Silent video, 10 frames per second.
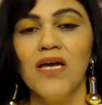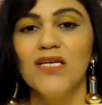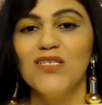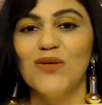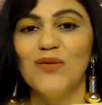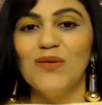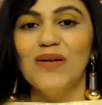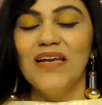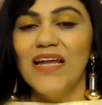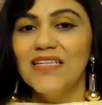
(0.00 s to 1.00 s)
So
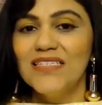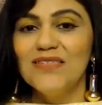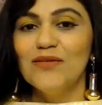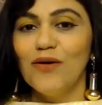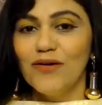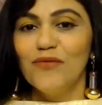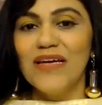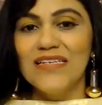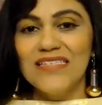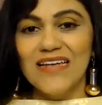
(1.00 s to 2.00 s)
let's not
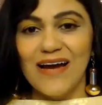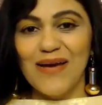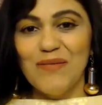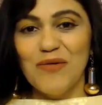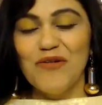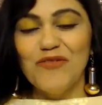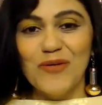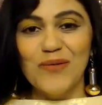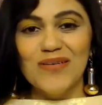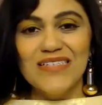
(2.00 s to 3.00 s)
waste time of
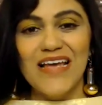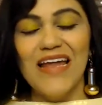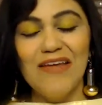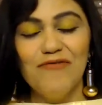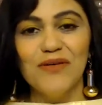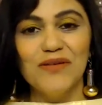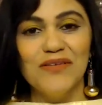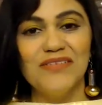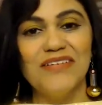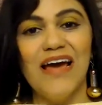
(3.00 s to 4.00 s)
yours any
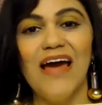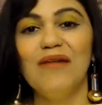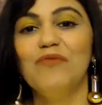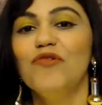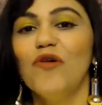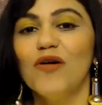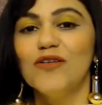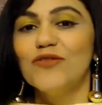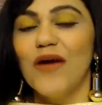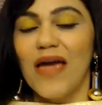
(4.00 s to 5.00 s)
further and move on
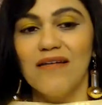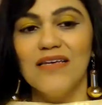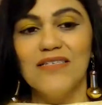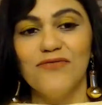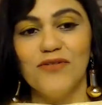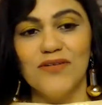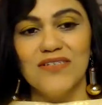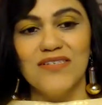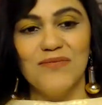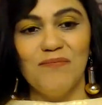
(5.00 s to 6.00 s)
to Aries
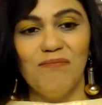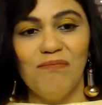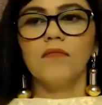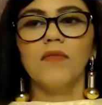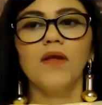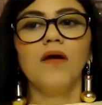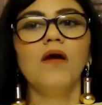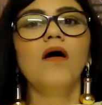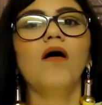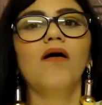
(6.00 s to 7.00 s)
first.
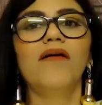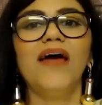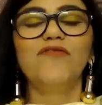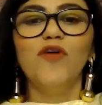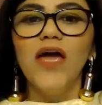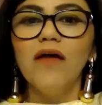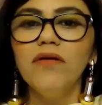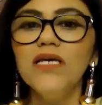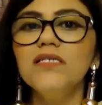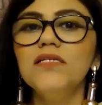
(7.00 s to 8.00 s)
All right, for
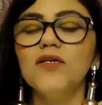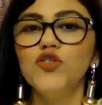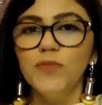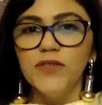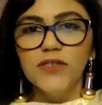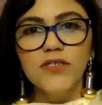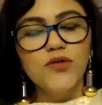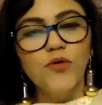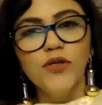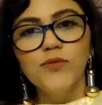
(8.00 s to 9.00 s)
Aries, Jupiter is
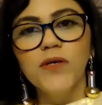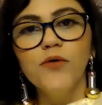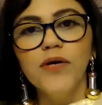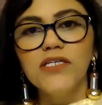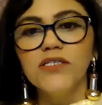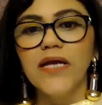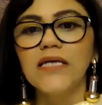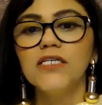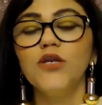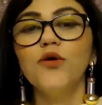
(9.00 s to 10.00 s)
going to be going
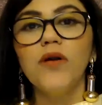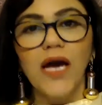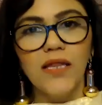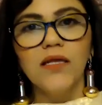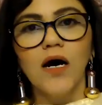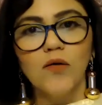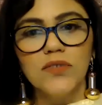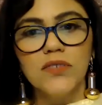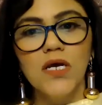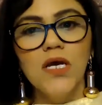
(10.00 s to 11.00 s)
direct in your 9th
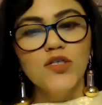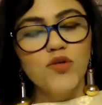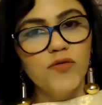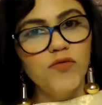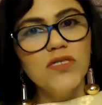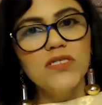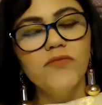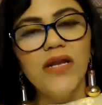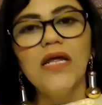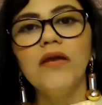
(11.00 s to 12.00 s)
house. So it was
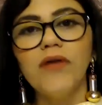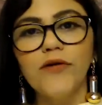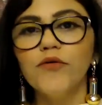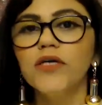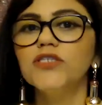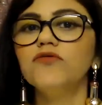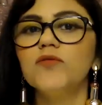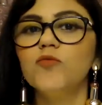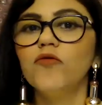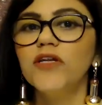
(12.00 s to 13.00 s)
when in retrogression was
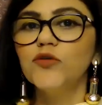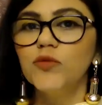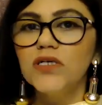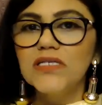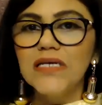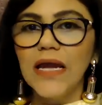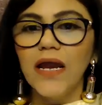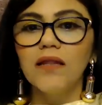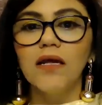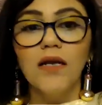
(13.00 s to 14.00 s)
moving towards the
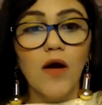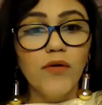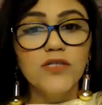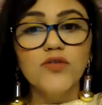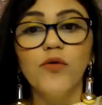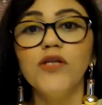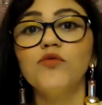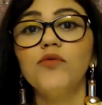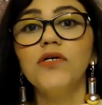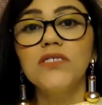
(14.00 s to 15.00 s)
8th, and now it is going
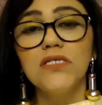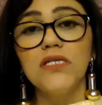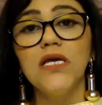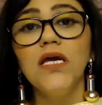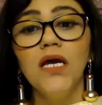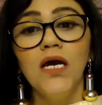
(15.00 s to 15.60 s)
towards the